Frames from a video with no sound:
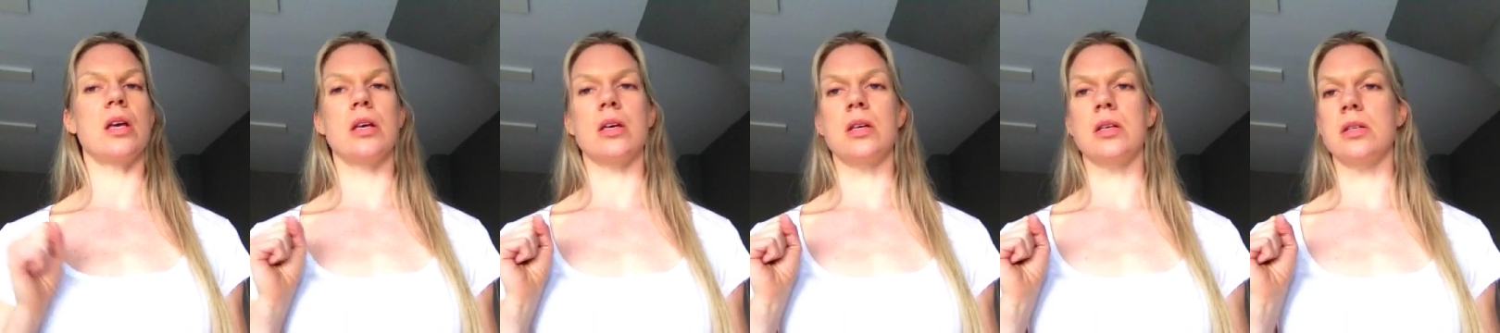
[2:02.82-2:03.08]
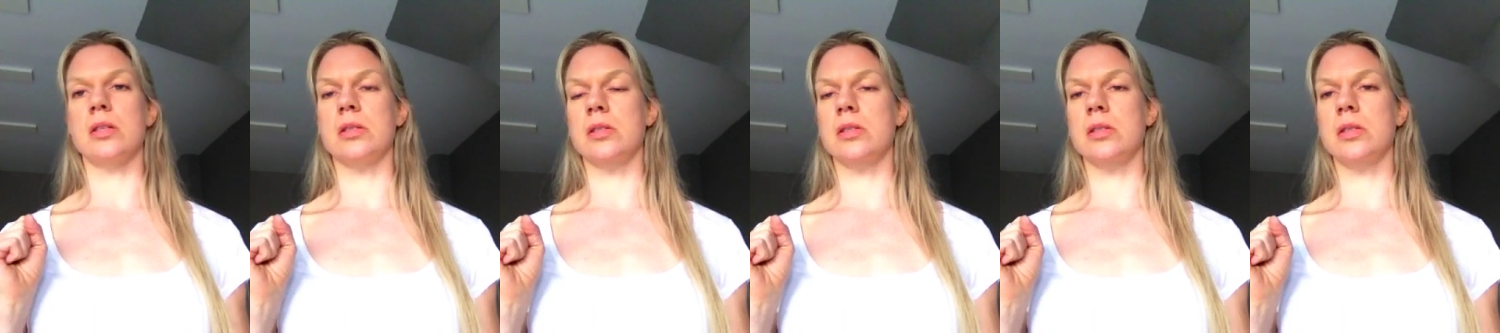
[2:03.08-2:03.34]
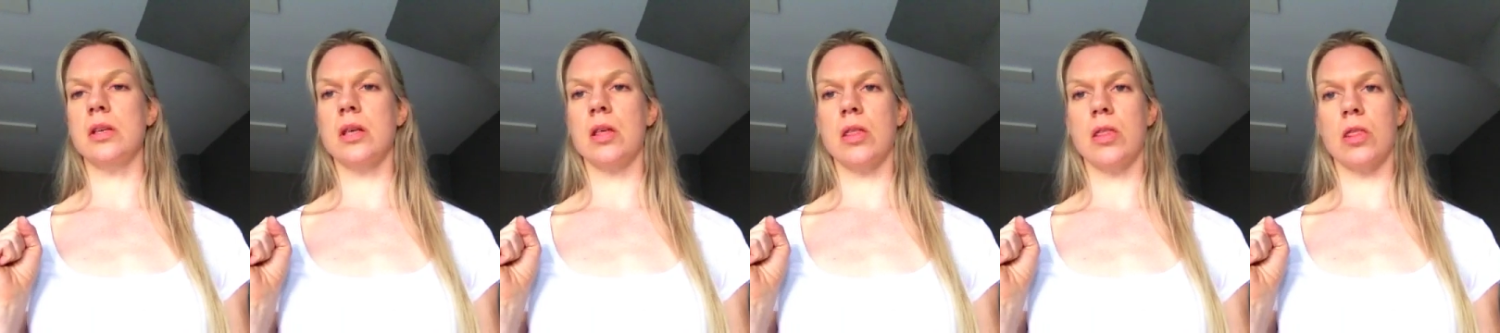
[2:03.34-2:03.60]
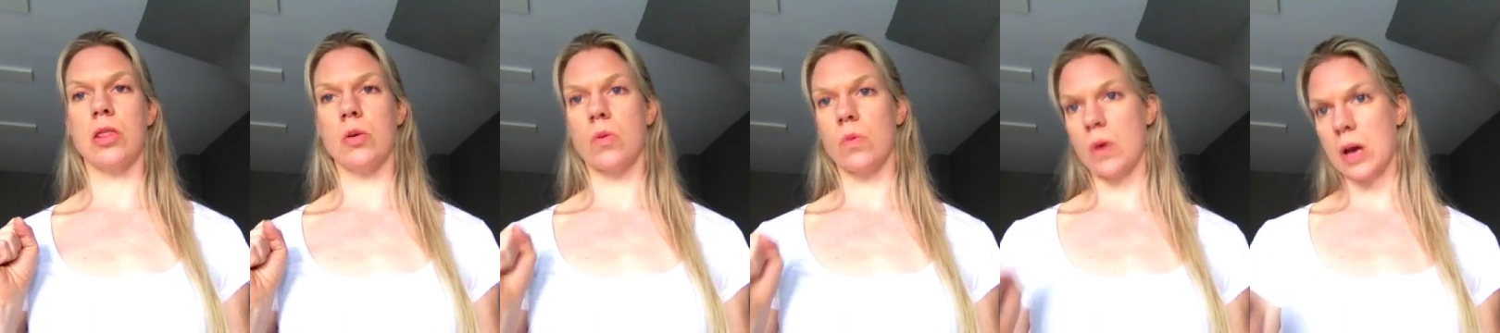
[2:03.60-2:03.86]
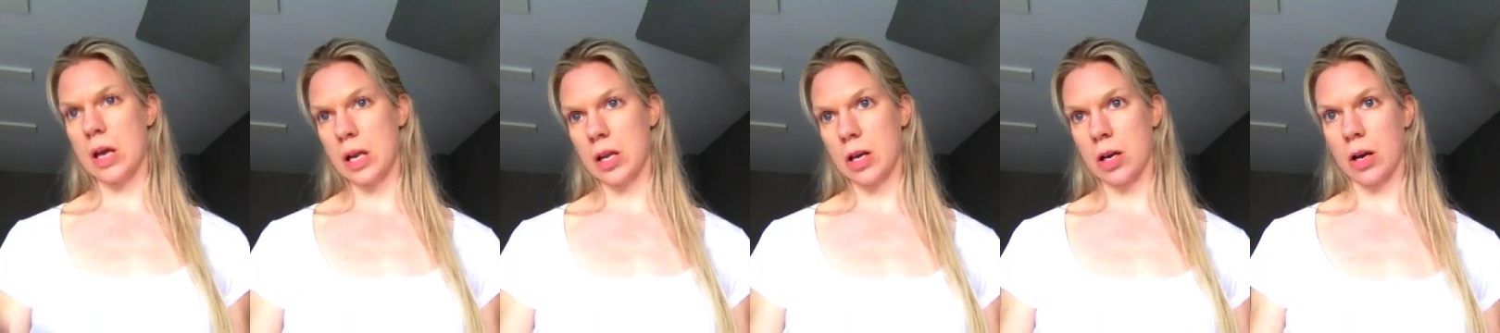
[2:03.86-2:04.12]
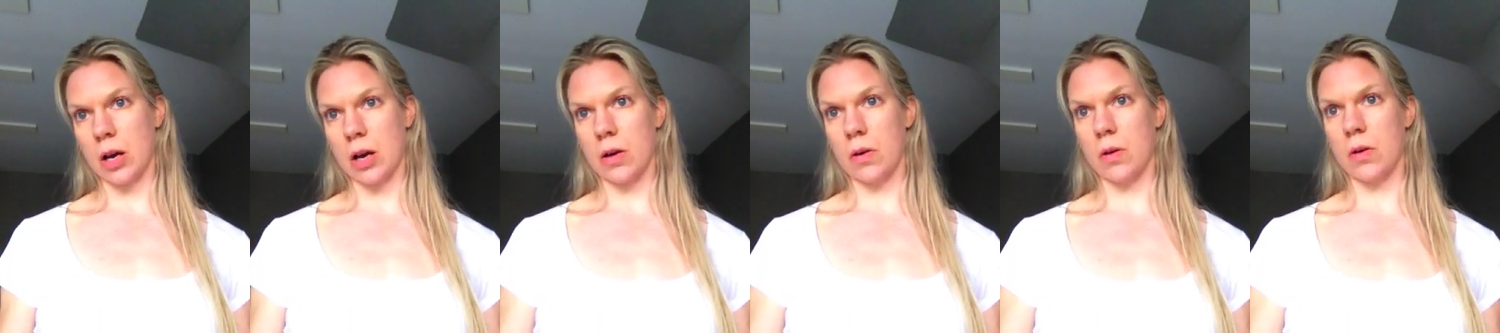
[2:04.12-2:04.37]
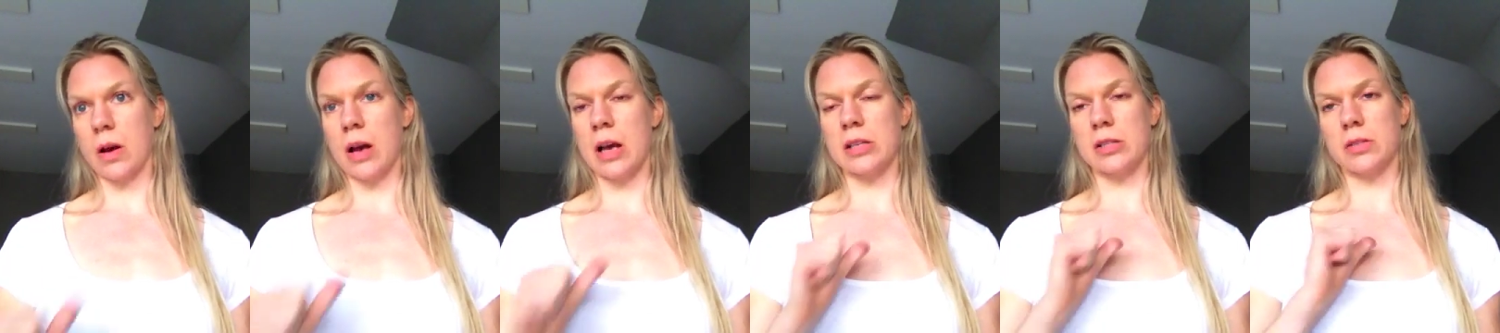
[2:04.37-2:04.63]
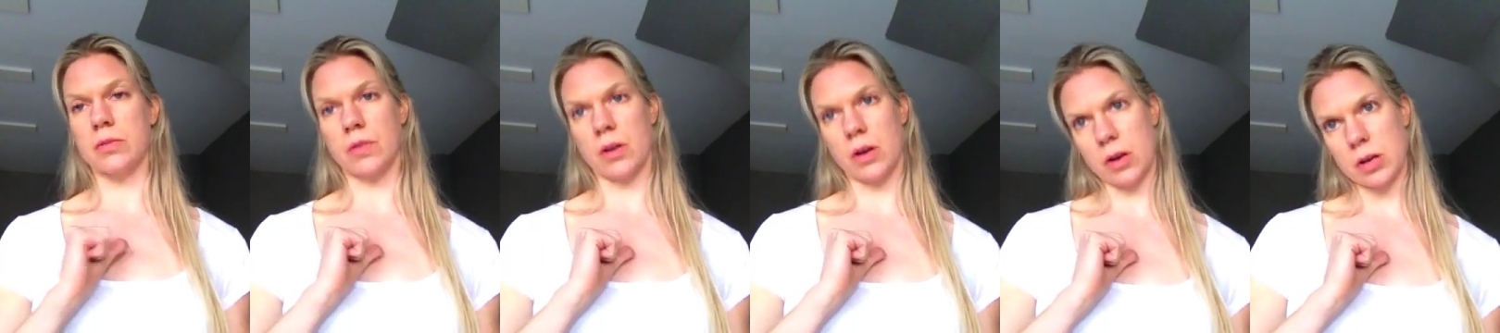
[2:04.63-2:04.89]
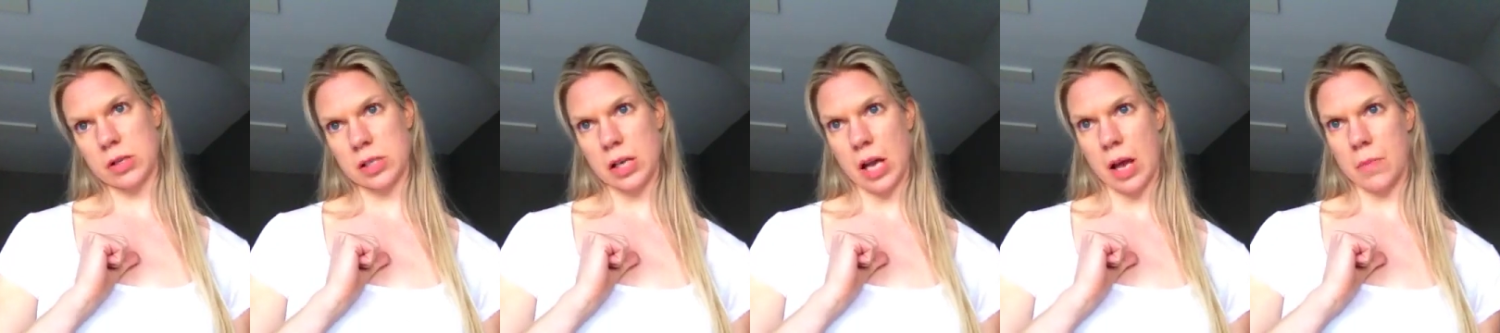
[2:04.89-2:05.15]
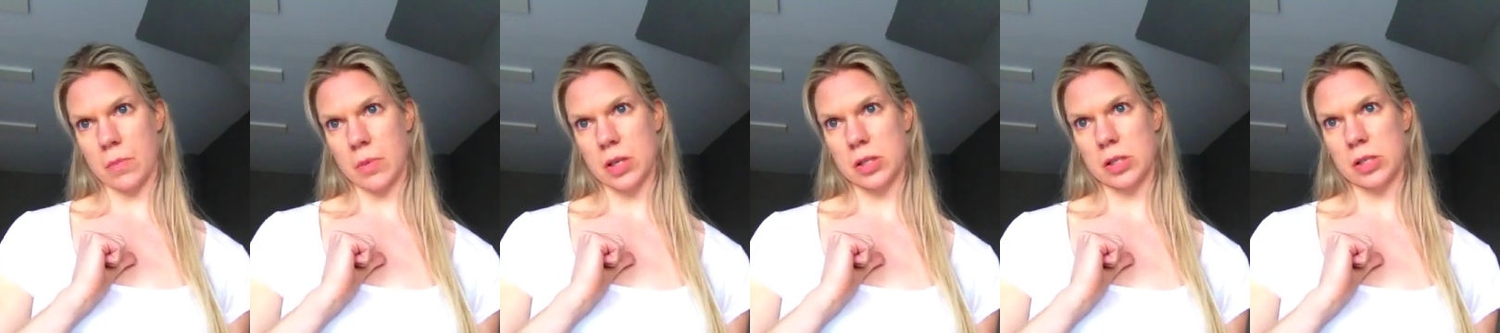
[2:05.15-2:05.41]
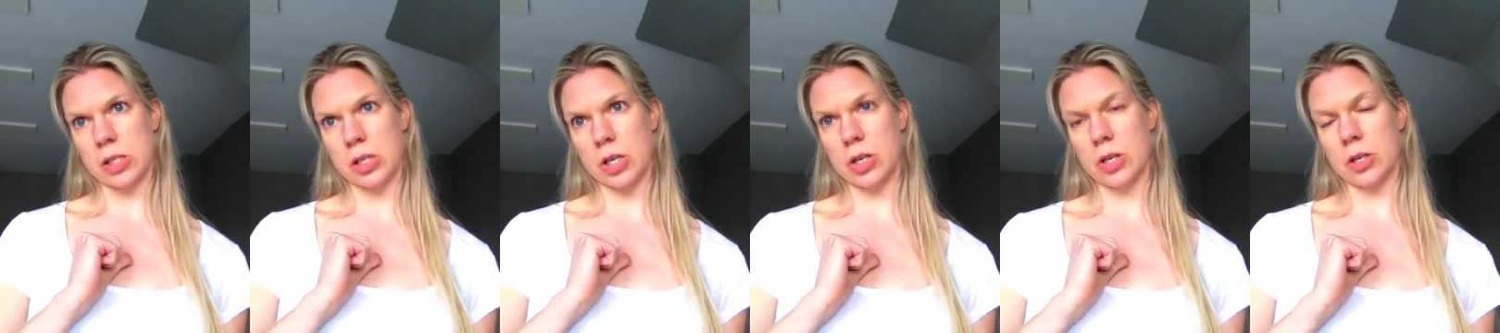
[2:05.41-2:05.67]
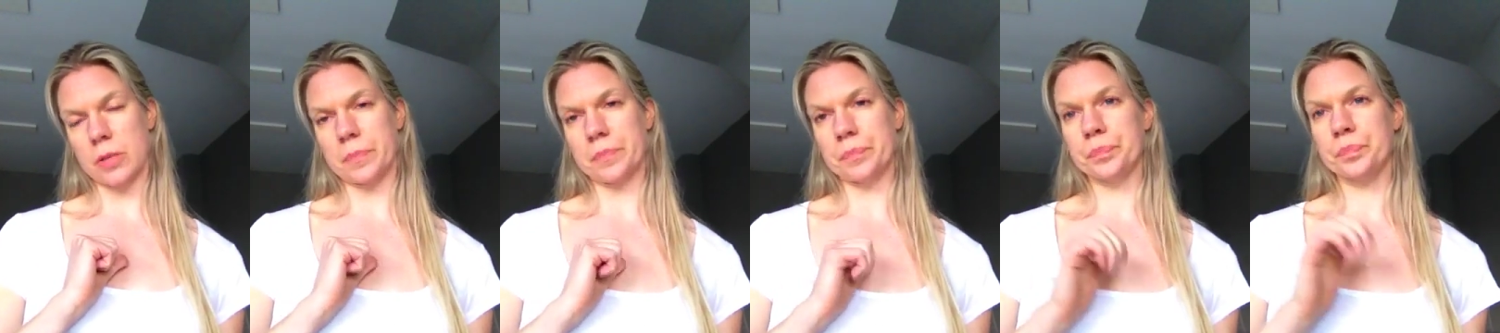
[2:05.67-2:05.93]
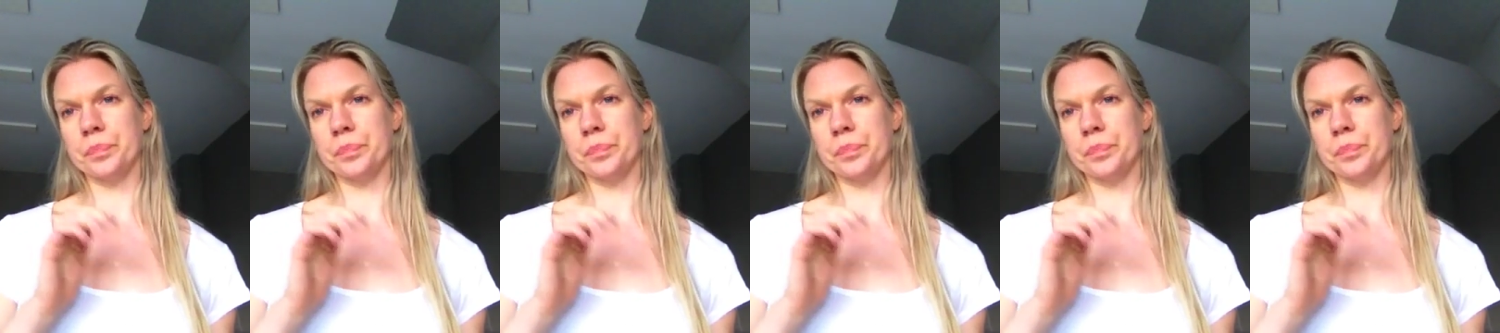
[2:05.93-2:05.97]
is the way to go as far as I'm concerned.